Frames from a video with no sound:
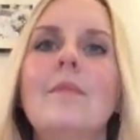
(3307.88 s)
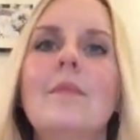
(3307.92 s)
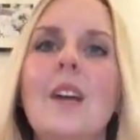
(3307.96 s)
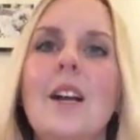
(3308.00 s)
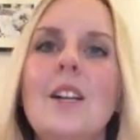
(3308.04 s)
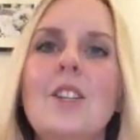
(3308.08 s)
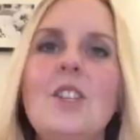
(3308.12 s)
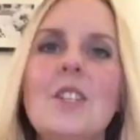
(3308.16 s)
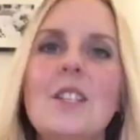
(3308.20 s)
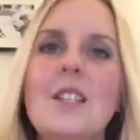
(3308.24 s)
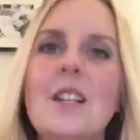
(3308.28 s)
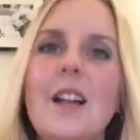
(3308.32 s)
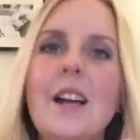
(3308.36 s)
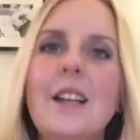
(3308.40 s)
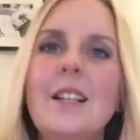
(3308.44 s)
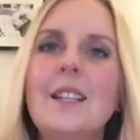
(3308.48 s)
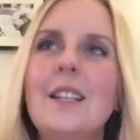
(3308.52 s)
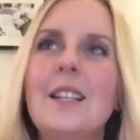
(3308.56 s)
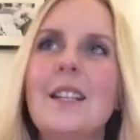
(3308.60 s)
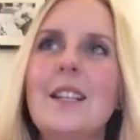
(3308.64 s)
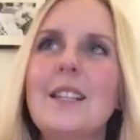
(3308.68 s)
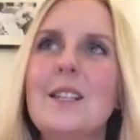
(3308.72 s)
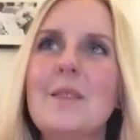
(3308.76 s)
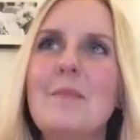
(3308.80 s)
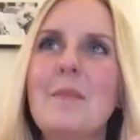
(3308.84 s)
I just like
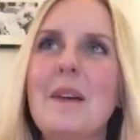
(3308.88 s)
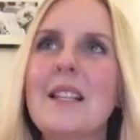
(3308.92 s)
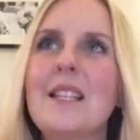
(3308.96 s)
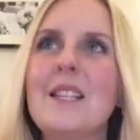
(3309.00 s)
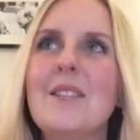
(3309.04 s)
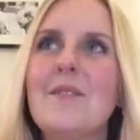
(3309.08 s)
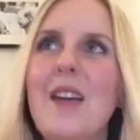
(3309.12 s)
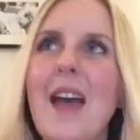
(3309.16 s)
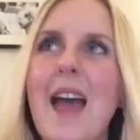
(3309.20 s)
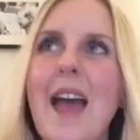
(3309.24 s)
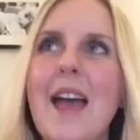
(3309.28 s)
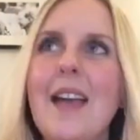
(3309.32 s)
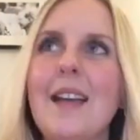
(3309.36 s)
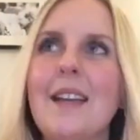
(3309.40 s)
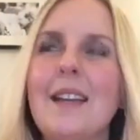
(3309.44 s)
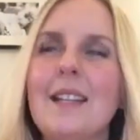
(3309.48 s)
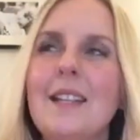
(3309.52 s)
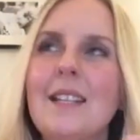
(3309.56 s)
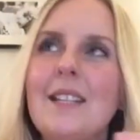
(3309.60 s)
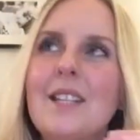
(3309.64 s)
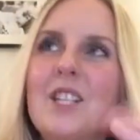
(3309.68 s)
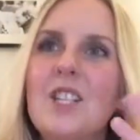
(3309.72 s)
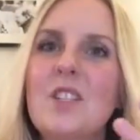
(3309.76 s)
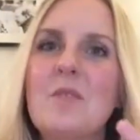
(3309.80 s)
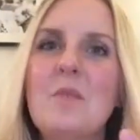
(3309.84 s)
that it's a massive egg
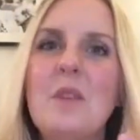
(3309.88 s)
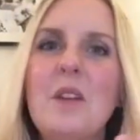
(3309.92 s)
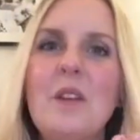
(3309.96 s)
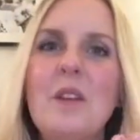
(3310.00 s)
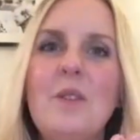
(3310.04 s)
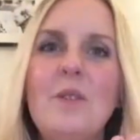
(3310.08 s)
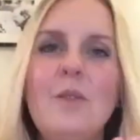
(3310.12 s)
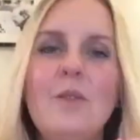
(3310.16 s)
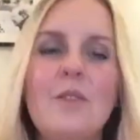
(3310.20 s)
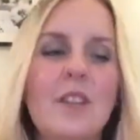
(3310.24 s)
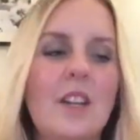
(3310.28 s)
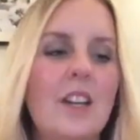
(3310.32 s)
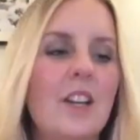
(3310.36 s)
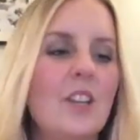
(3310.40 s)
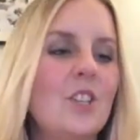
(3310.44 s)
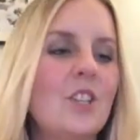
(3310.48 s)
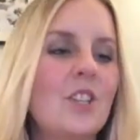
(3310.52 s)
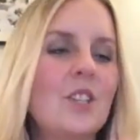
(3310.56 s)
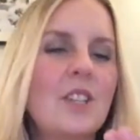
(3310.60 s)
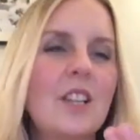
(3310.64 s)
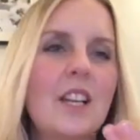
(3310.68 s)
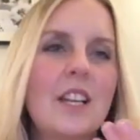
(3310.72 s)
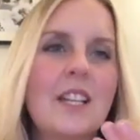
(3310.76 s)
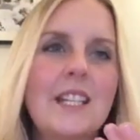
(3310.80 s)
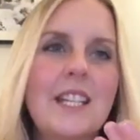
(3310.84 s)
and it's smooth and I
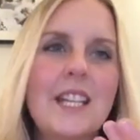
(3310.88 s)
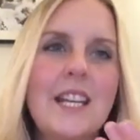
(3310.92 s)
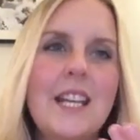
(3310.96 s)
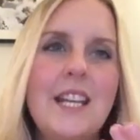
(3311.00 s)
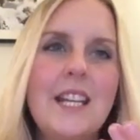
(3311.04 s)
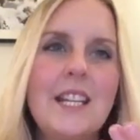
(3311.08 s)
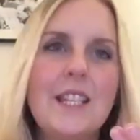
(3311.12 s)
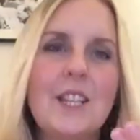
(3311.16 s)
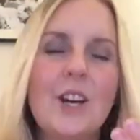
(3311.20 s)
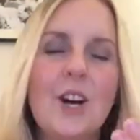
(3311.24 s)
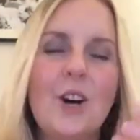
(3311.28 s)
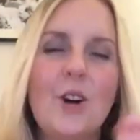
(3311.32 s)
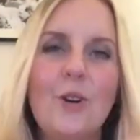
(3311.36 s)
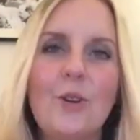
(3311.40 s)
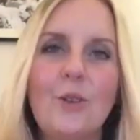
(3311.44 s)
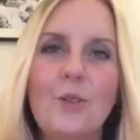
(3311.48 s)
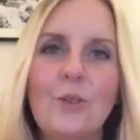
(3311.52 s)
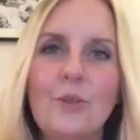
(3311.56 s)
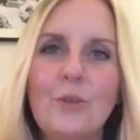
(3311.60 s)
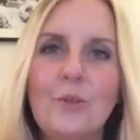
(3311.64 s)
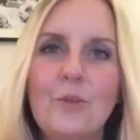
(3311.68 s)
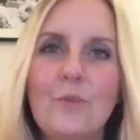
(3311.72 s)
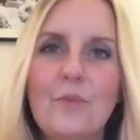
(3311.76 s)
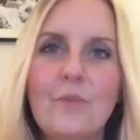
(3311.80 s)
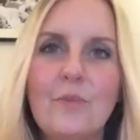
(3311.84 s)
just like to eat the
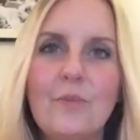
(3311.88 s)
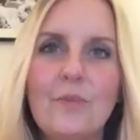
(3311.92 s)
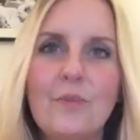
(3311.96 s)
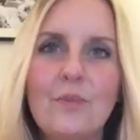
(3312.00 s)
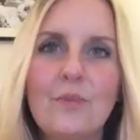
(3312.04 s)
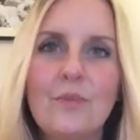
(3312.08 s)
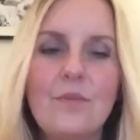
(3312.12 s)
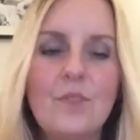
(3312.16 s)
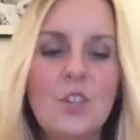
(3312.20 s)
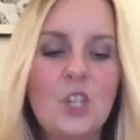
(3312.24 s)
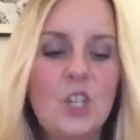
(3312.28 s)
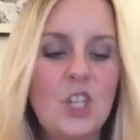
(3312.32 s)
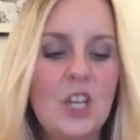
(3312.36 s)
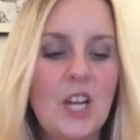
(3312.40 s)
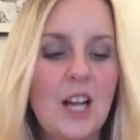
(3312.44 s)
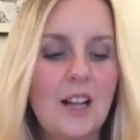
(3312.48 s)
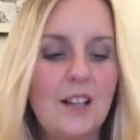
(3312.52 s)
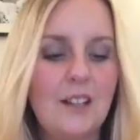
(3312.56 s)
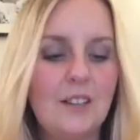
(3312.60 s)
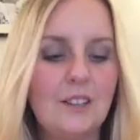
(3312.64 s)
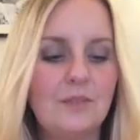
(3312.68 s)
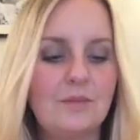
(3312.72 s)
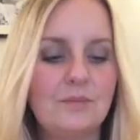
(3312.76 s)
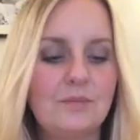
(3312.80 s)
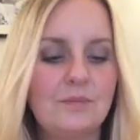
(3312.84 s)
whole
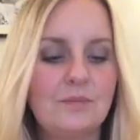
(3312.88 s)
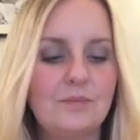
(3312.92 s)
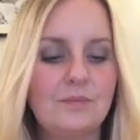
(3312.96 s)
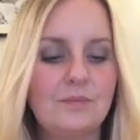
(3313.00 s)
shell.